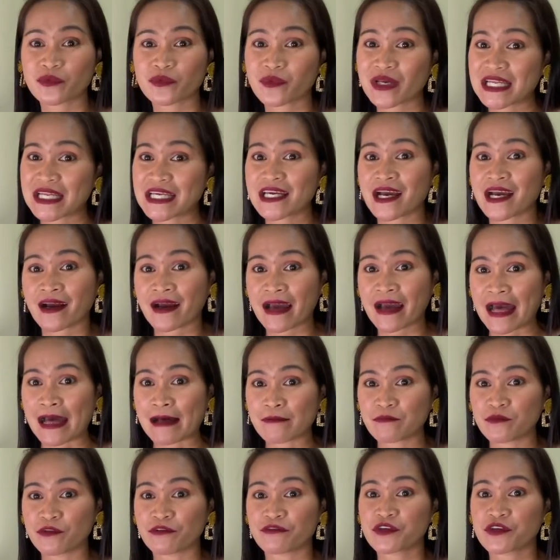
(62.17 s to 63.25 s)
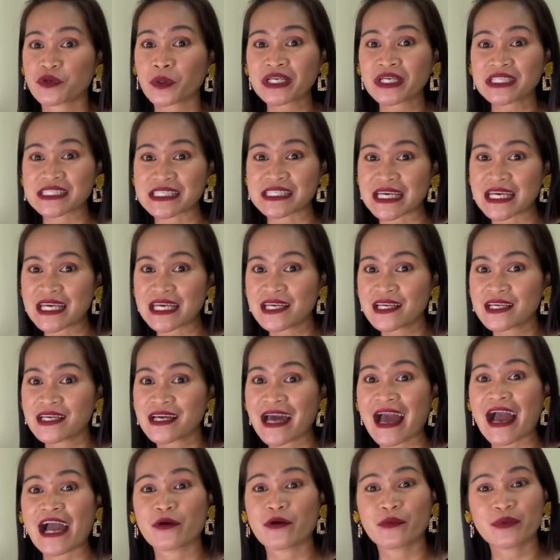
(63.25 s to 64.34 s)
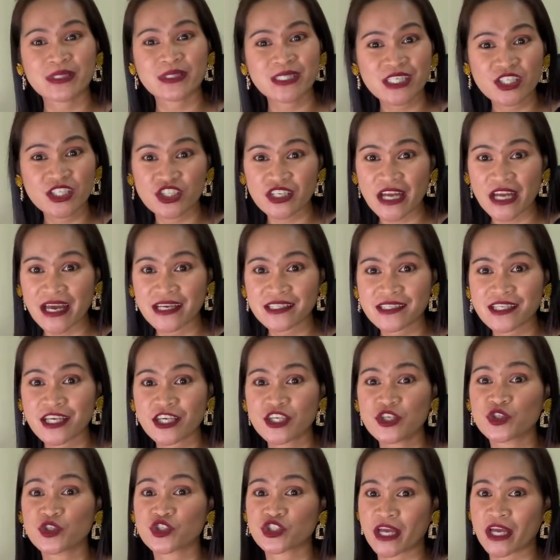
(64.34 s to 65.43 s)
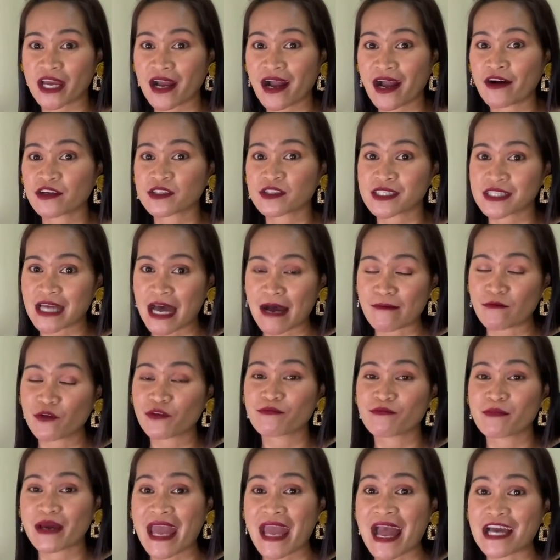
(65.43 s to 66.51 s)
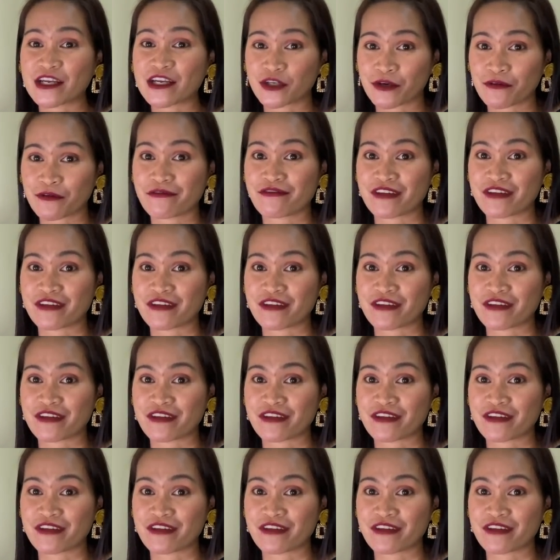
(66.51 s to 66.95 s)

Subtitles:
really a cup of your tea, I would suggest you check out some of my other